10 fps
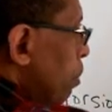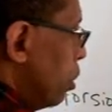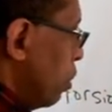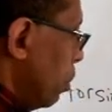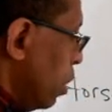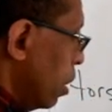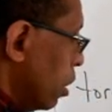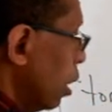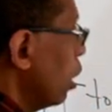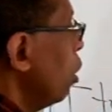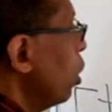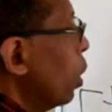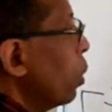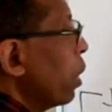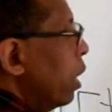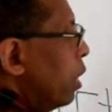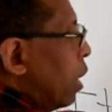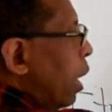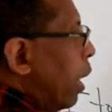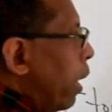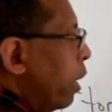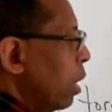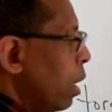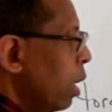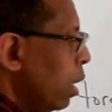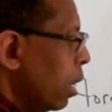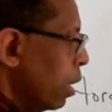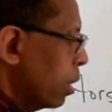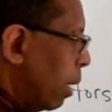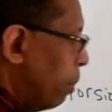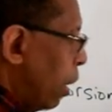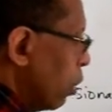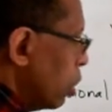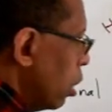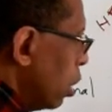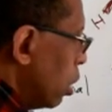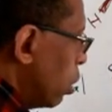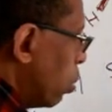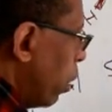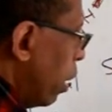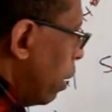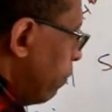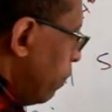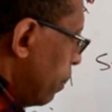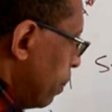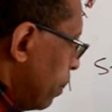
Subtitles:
between the low and high, is about 12